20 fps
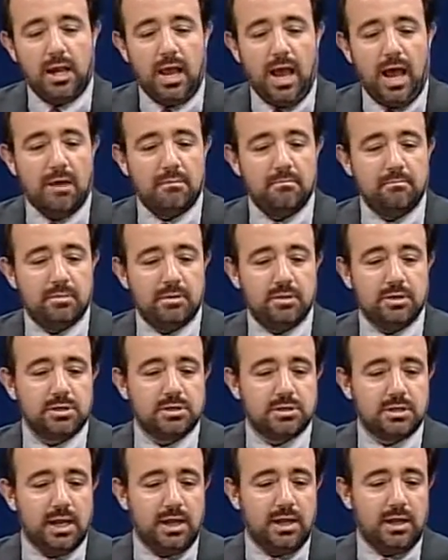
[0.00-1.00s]
and I'm
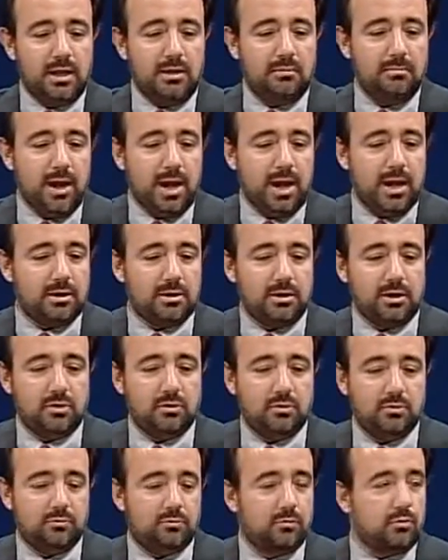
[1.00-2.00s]
just getting back,
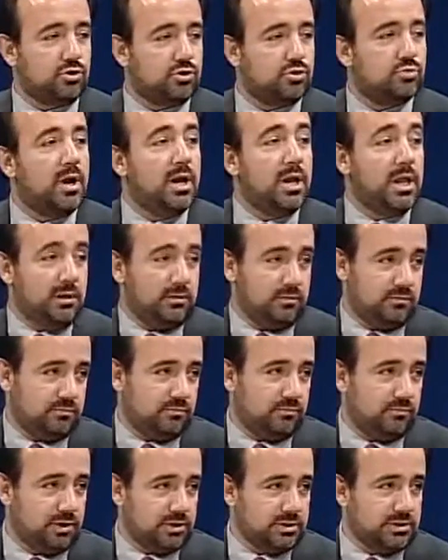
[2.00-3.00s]
$420,
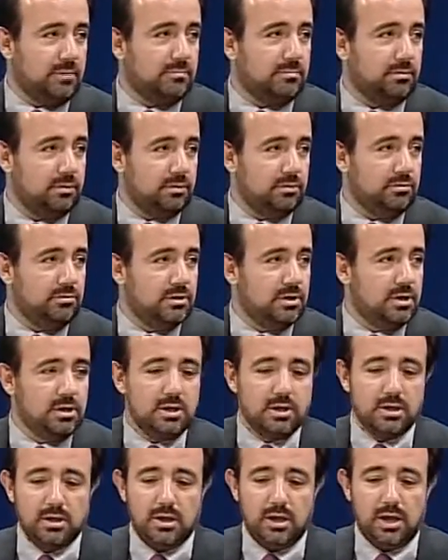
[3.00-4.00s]
for example, huh?
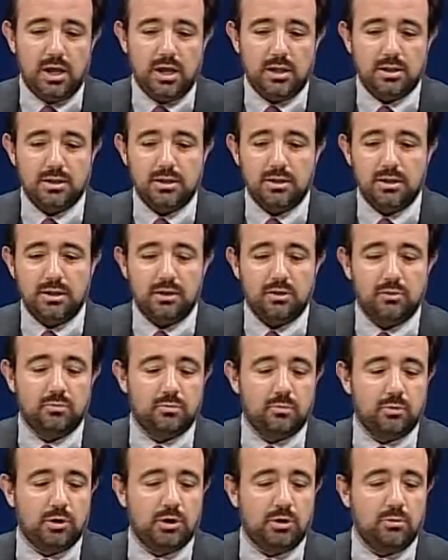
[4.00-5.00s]
And
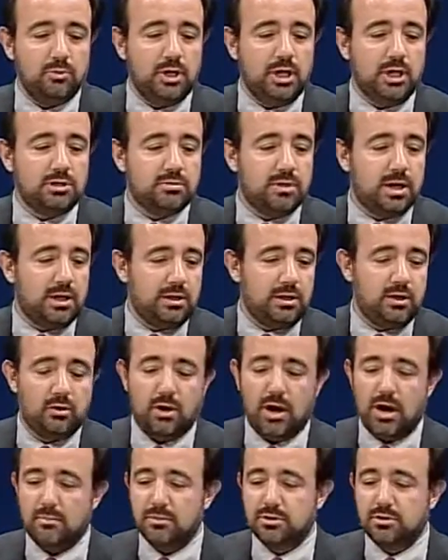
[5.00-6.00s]
we need to add,
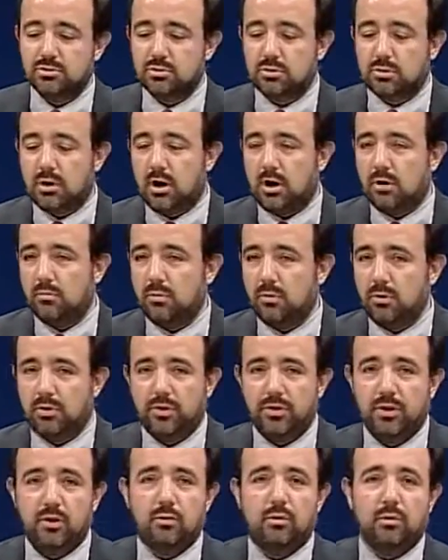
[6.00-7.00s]
how much is your car
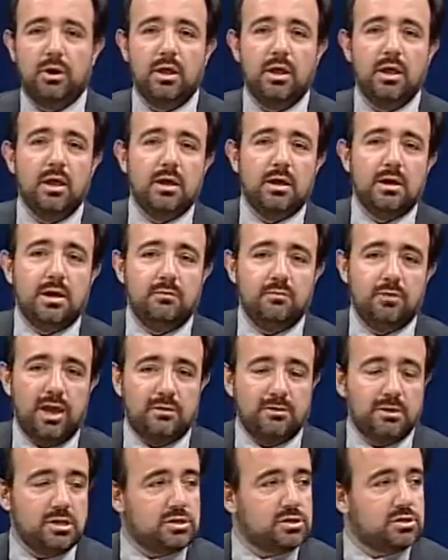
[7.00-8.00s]
worth? If
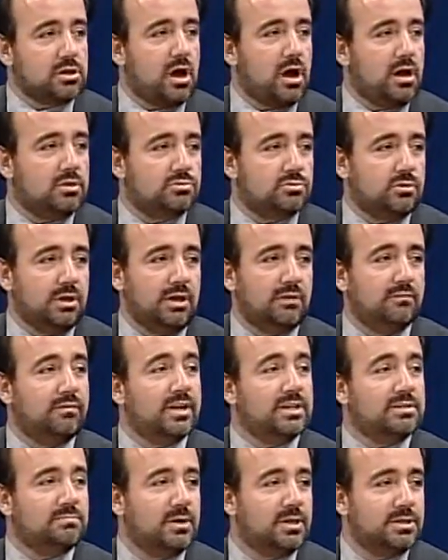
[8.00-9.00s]
you have any stocks or any
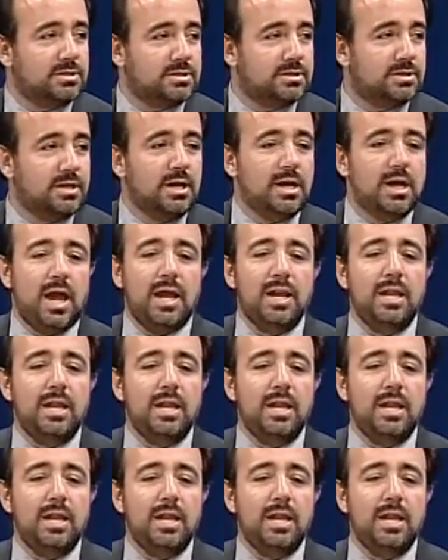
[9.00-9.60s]
investments,